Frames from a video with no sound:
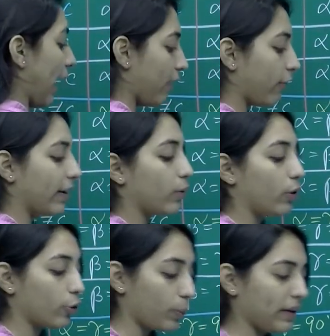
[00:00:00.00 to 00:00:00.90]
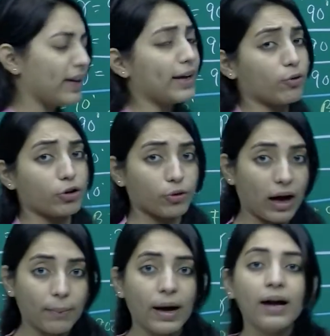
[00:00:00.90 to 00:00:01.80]
alpha equal to beta equal to
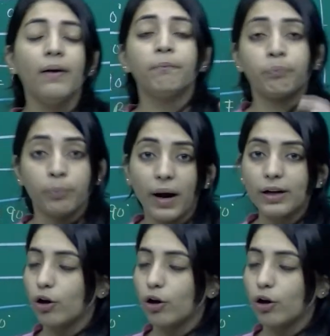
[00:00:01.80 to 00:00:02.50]
gamma, but